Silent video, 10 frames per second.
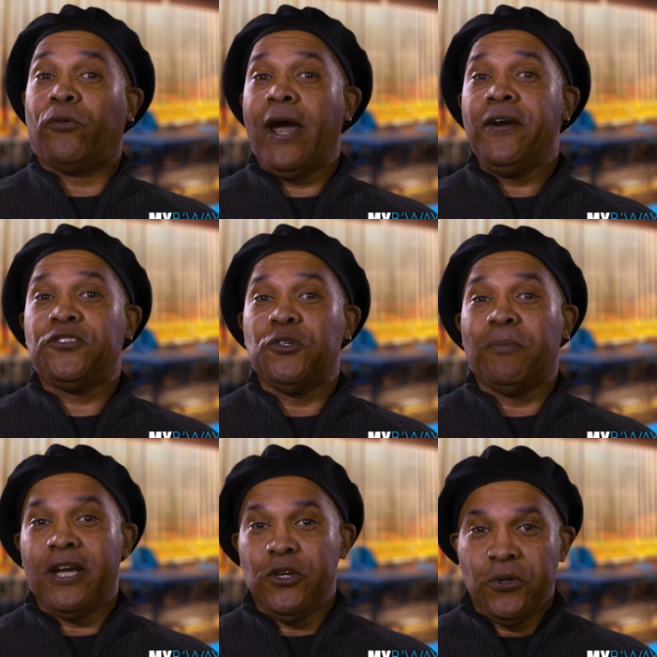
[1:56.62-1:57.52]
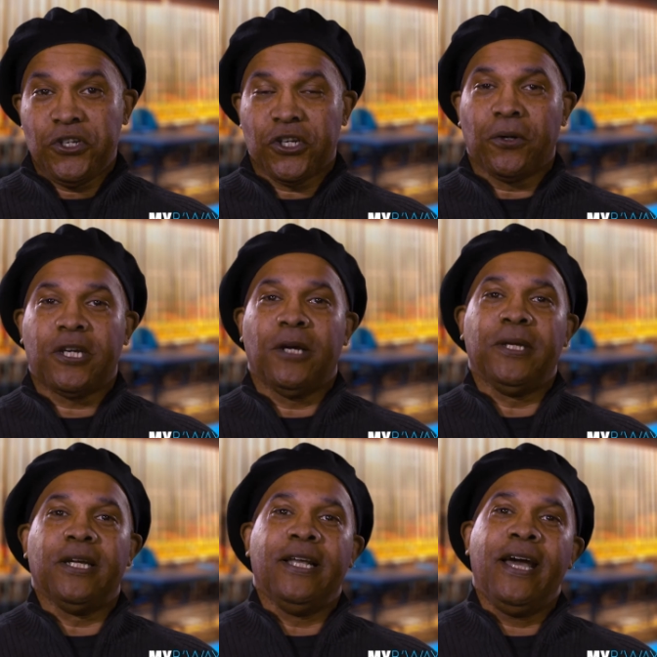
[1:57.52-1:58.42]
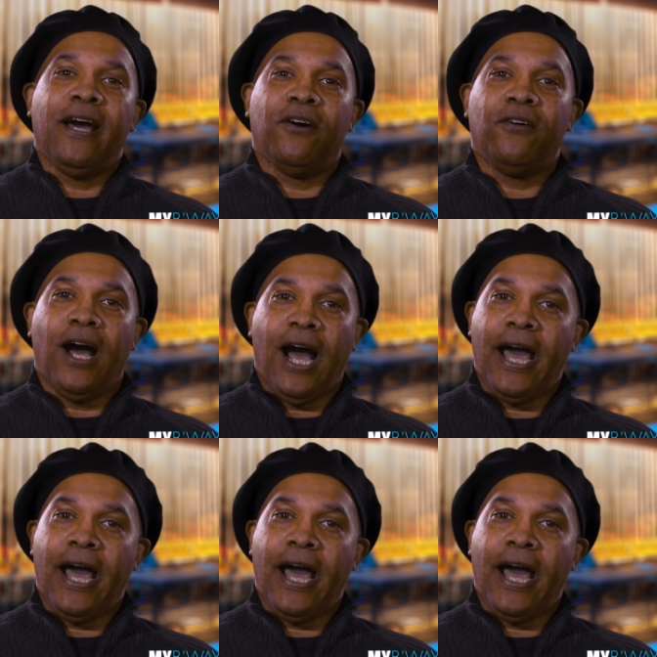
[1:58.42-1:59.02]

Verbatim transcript: Prior to my new show coming in now,